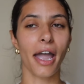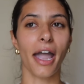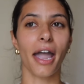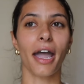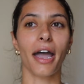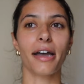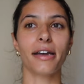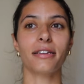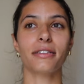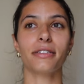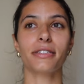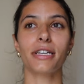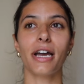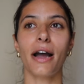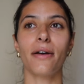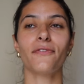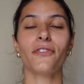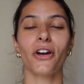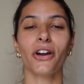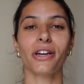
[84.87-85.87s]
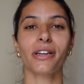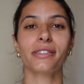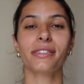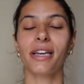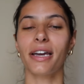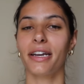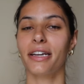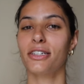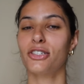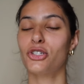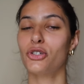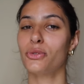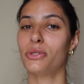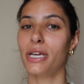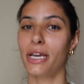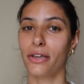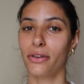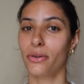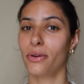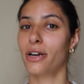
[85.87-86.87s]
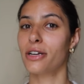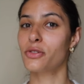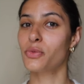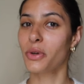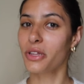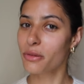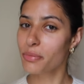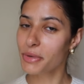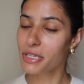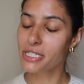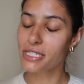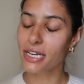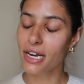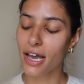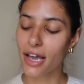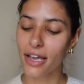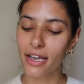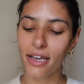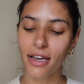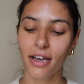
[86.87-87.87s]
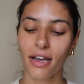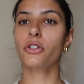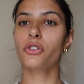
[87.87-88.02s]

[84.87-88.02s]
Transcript: and I'm very excited to take you guys with me today.